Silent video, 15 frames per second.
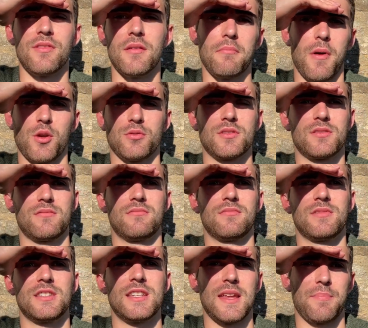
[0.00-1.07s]
the most
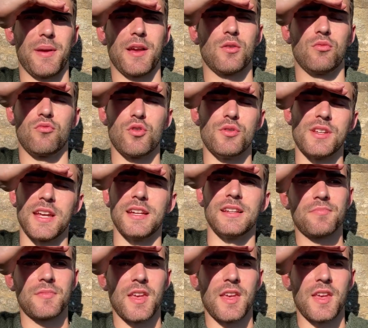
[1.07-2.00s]
typical routine.